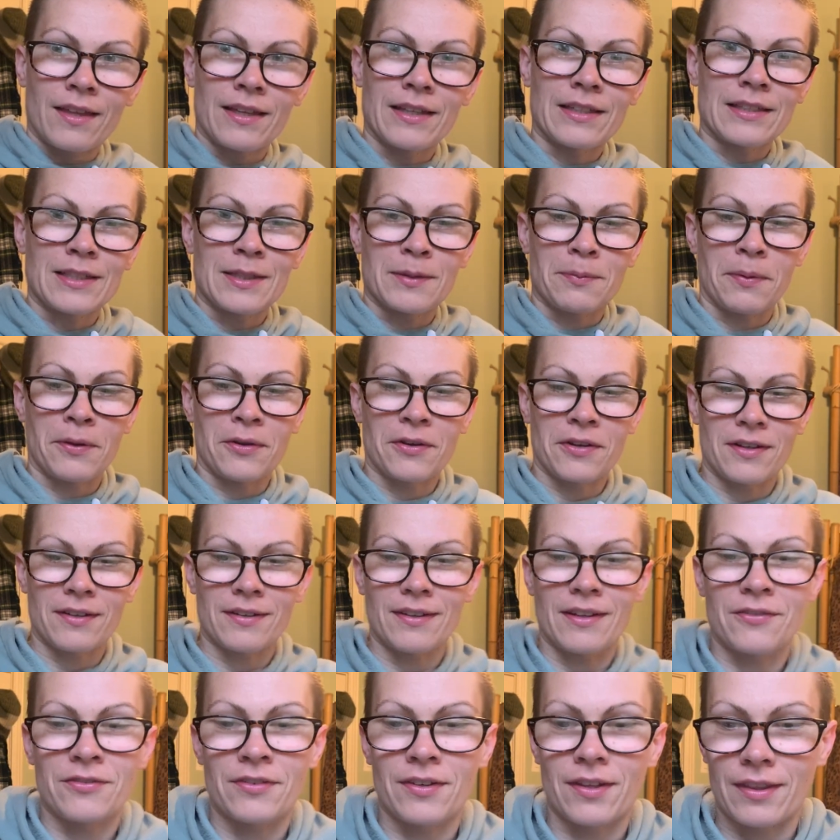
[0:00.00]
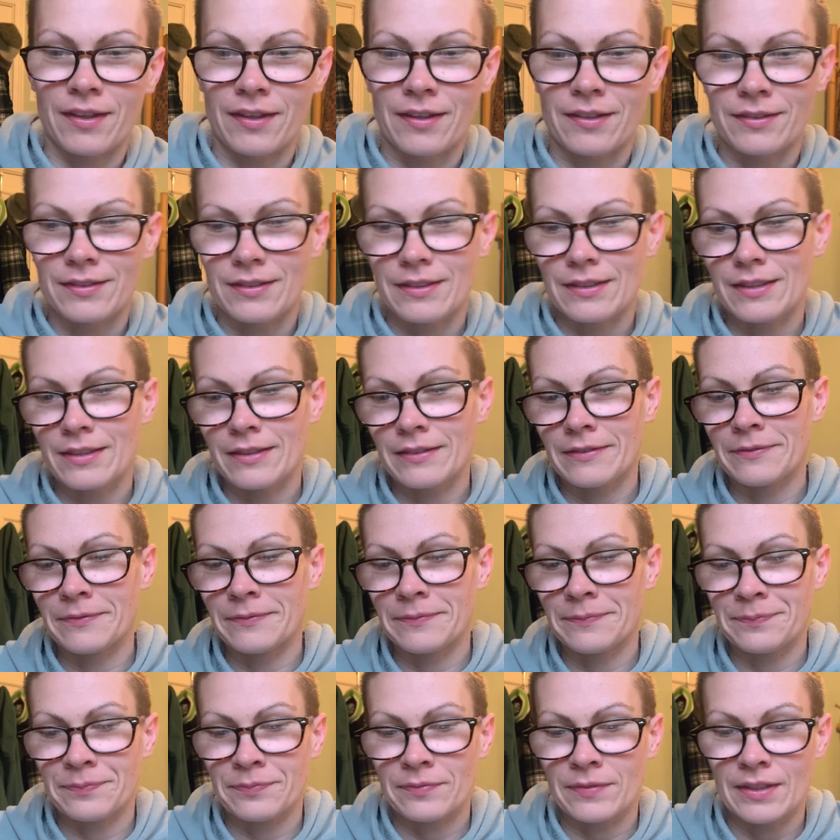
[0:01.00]
in spirit, if nothing else.
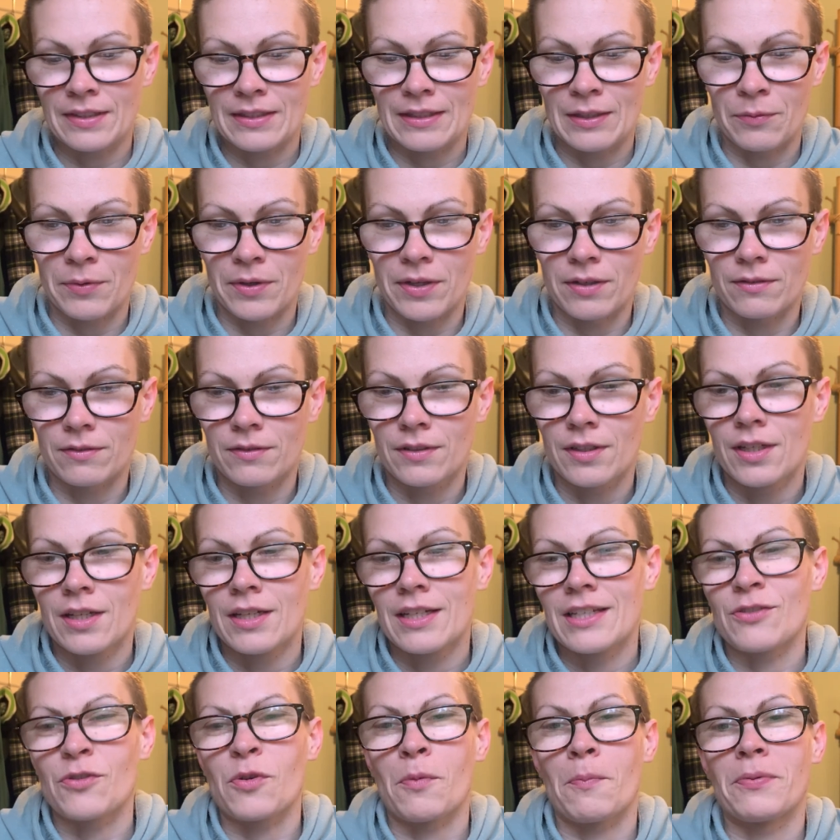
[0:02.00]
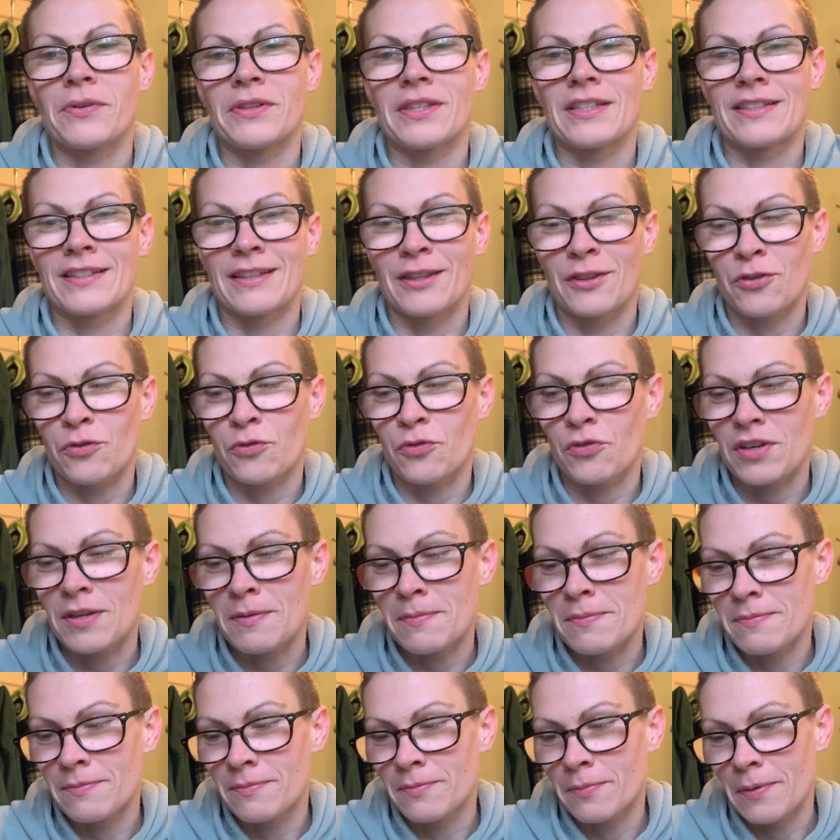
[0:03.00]
There we go. So we can put this in
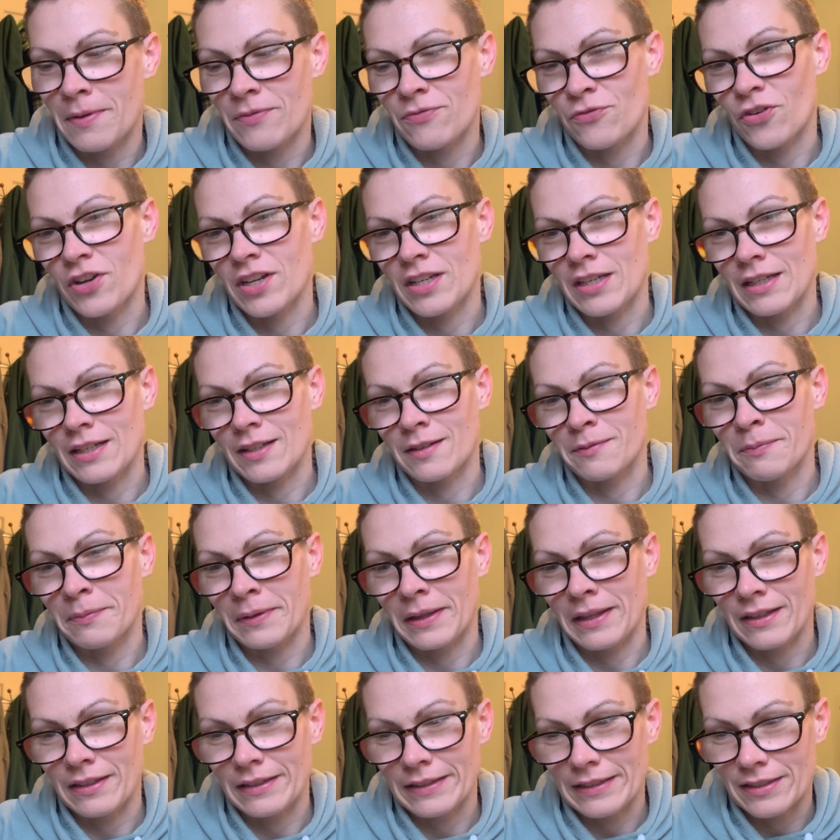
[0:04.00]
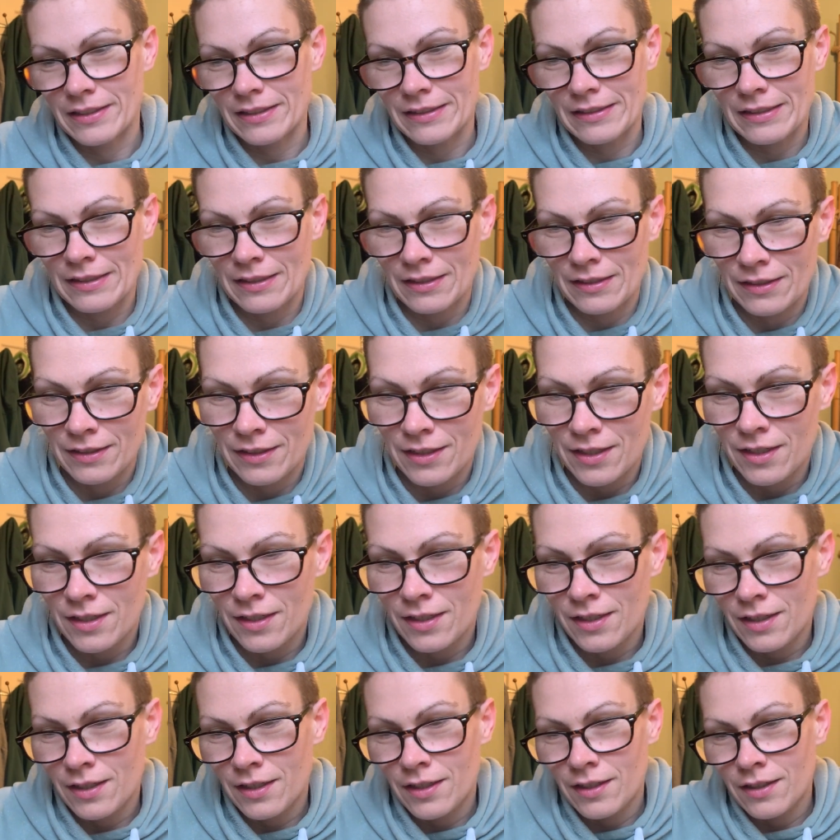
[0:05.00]
three befriending playlists.
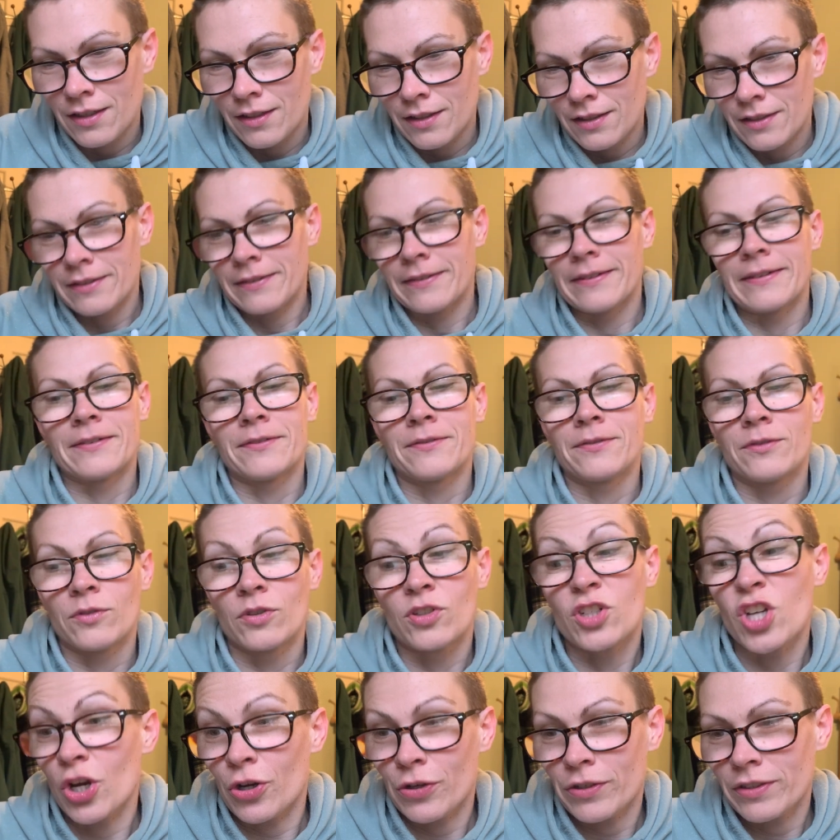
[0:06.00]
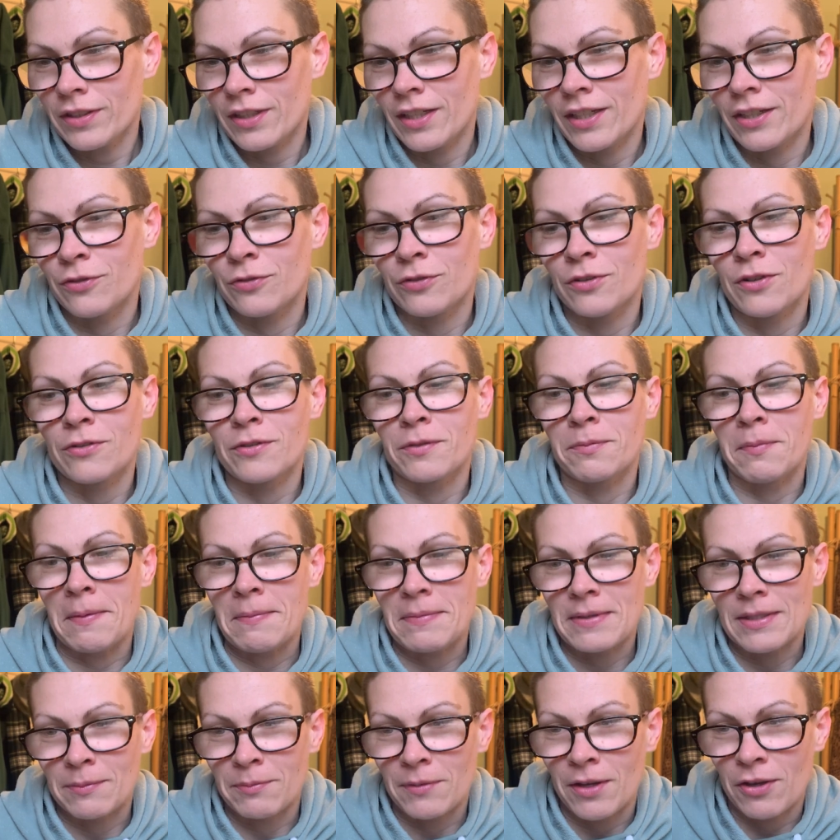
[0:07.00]
Currently, who knows,
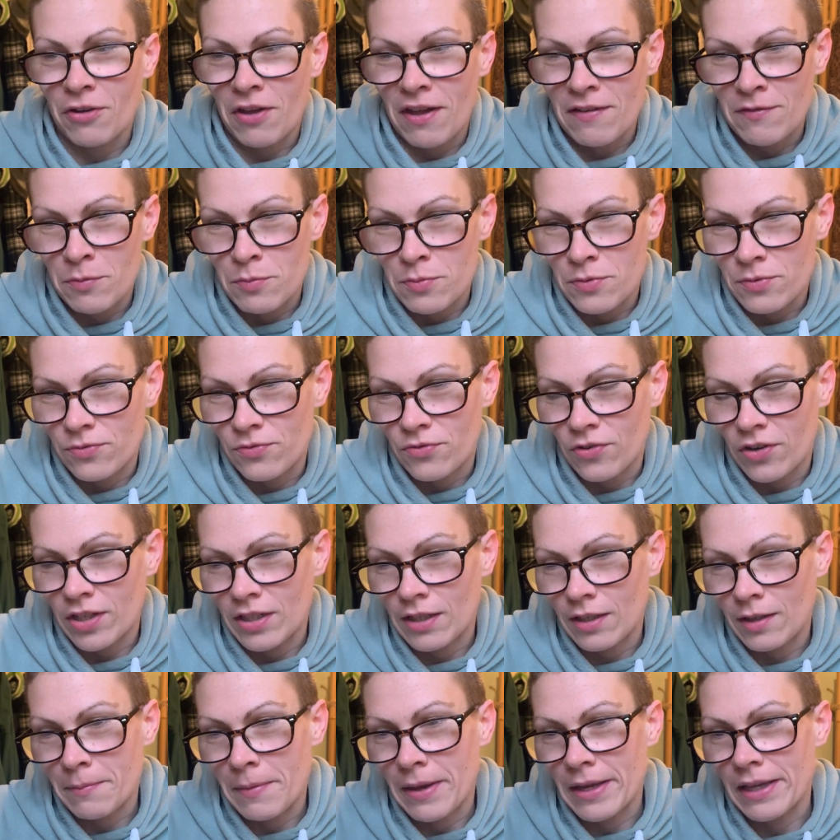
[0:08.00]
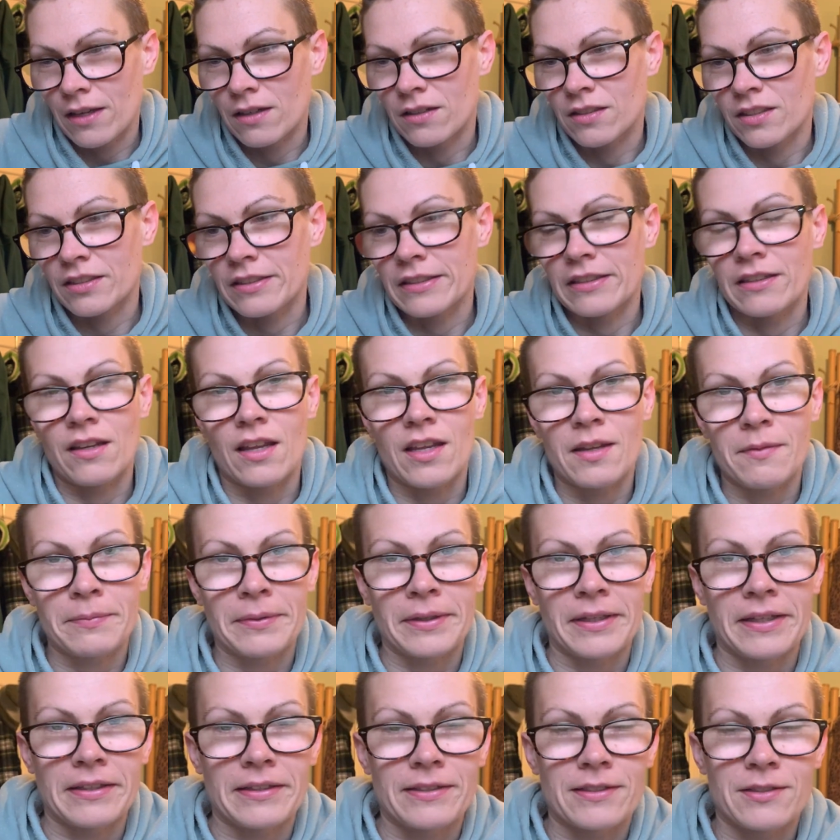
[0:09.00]
maybe someday I'll have a Befriending My Aunt Annette
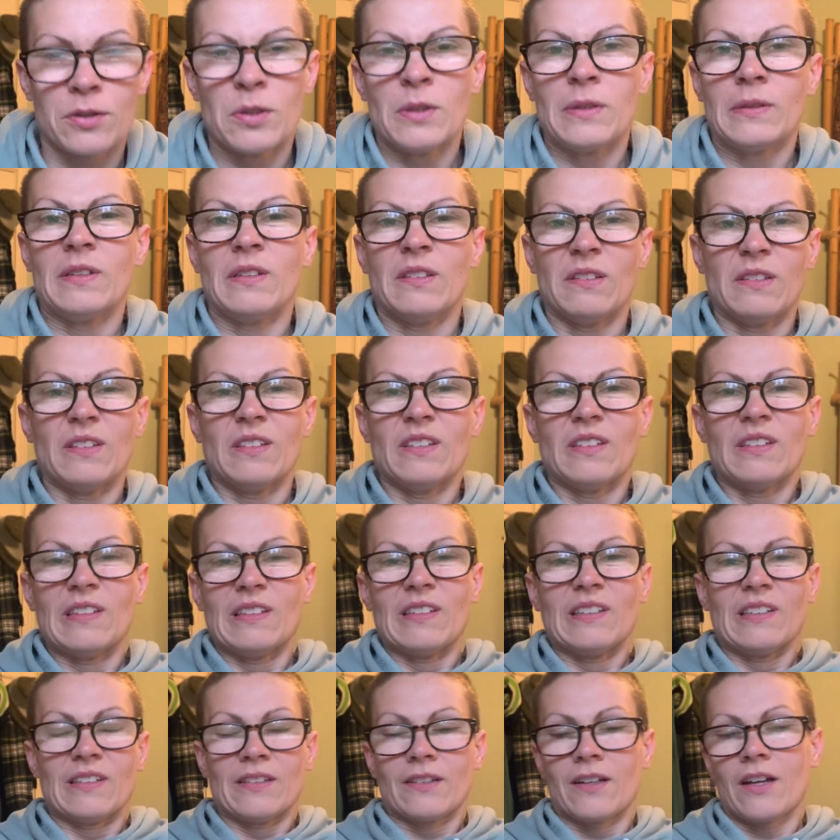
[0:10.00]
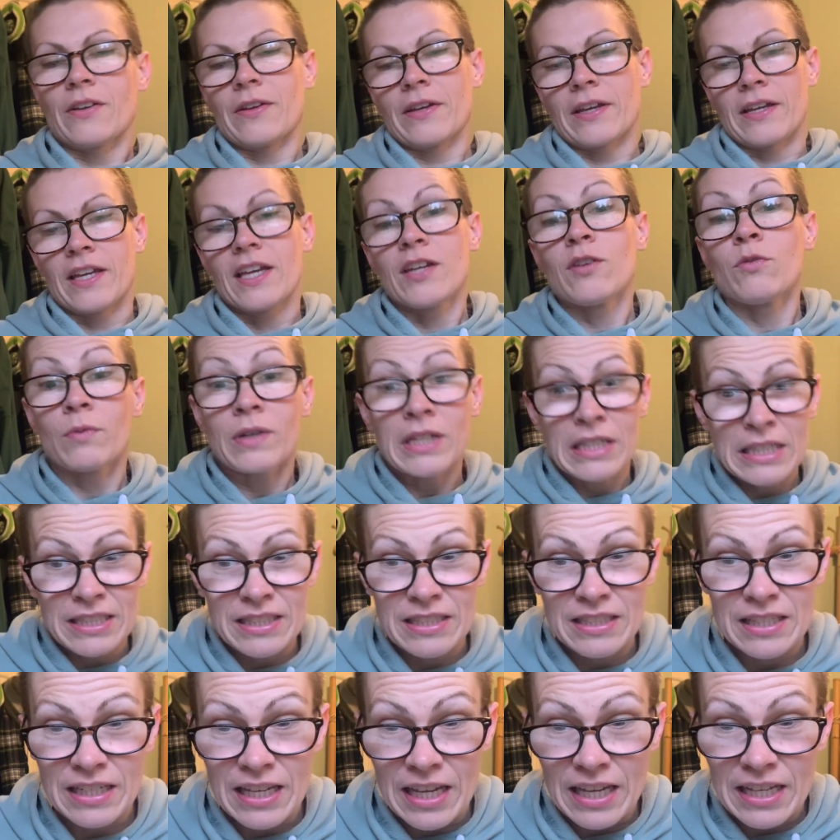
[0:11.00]
playlist. Okay, and what
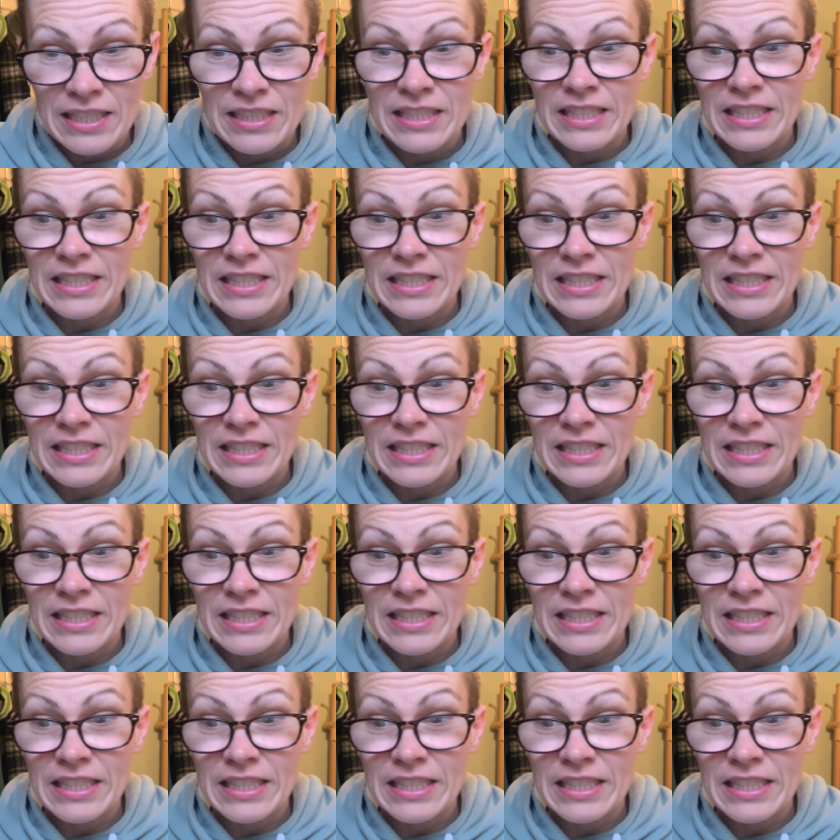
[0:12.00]
is today?